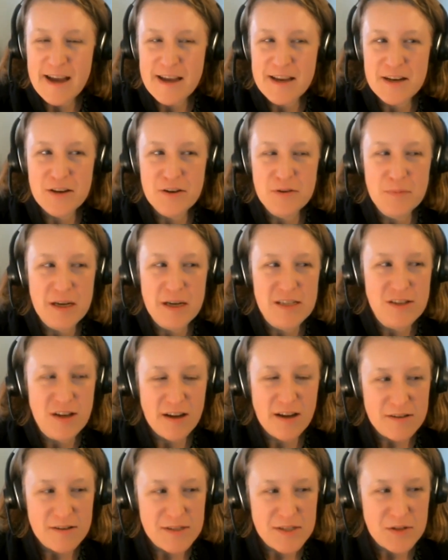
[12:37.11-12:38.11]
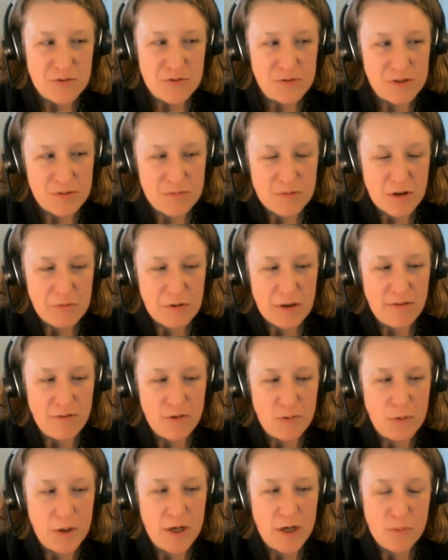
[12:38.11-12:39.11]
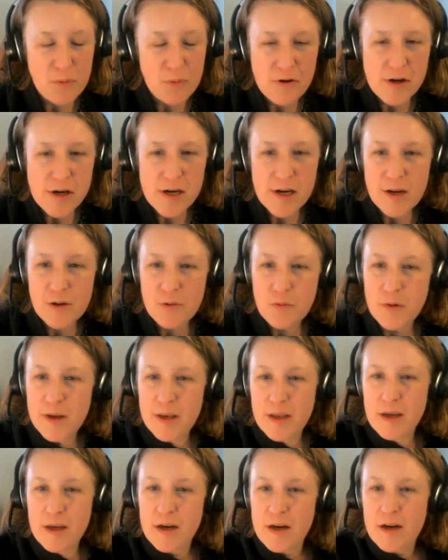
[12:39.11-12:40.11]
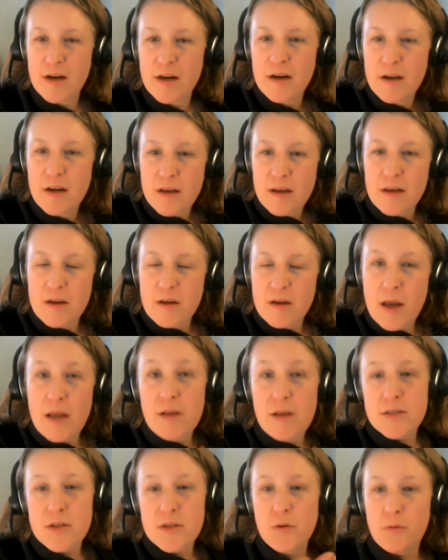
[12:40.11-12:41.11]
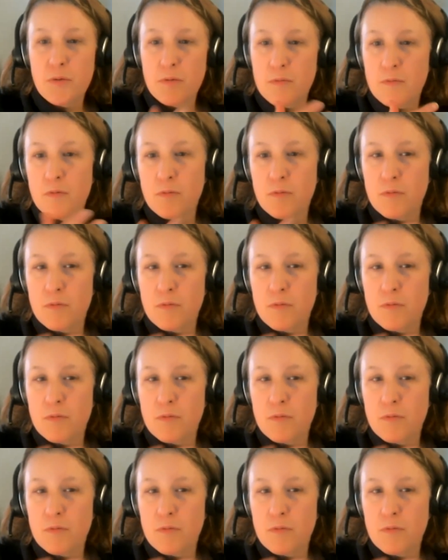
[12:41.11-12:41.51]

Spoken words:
I know my daughter's school, we live in Winterport, and one year, and so